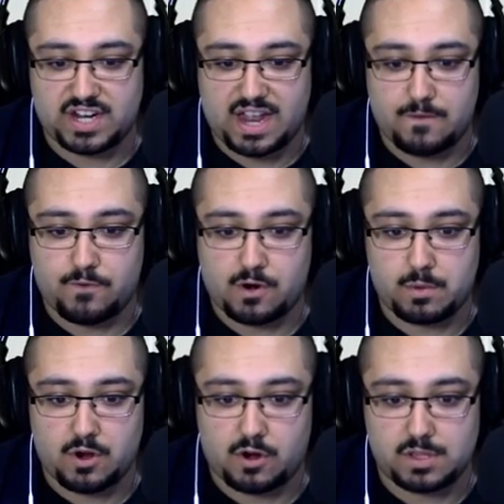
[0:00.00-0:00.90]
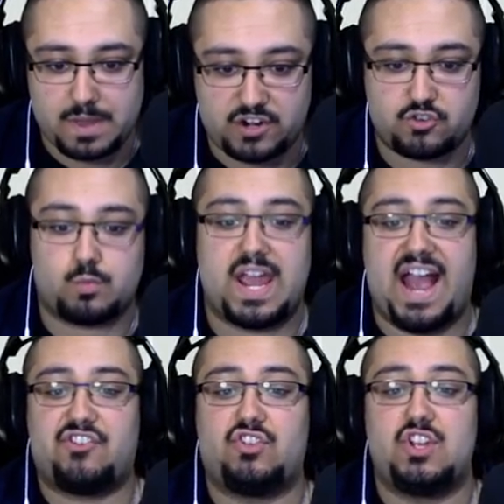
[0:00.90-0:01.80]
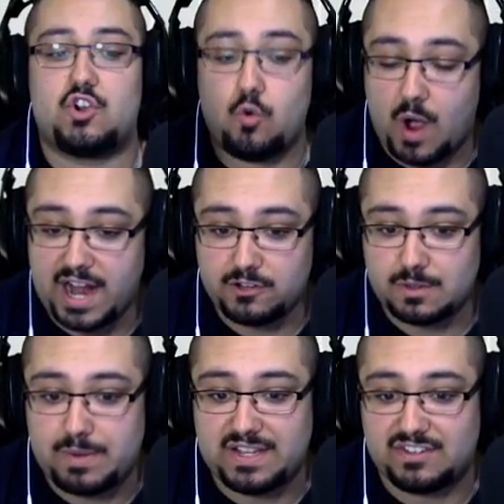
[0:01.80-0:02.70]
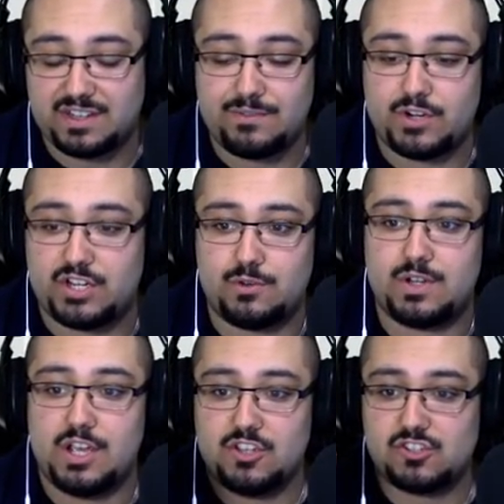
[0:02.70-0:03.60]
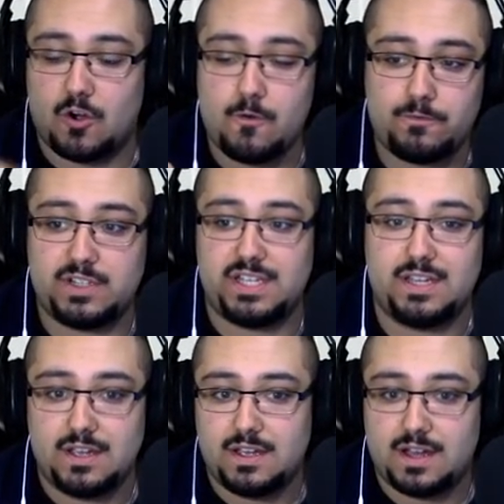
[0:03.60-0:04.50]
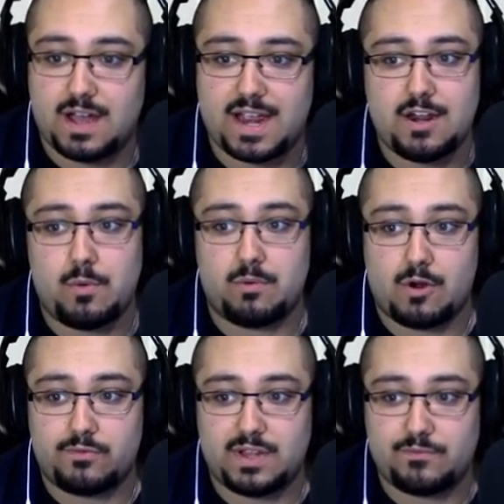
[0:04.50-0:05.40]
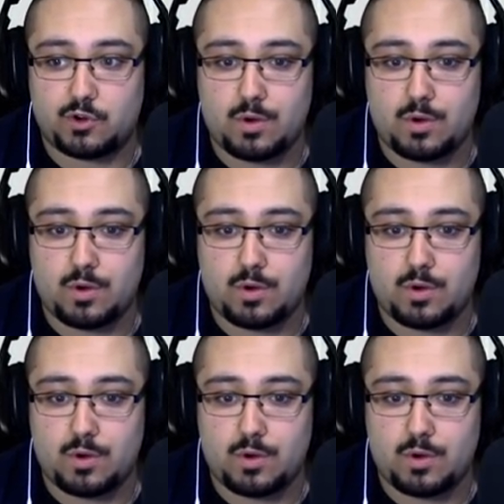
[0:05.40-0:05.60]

check how far we are in the managers. We actually acquired the pizza delivery dude, so hopefully, uh, I know we were offline for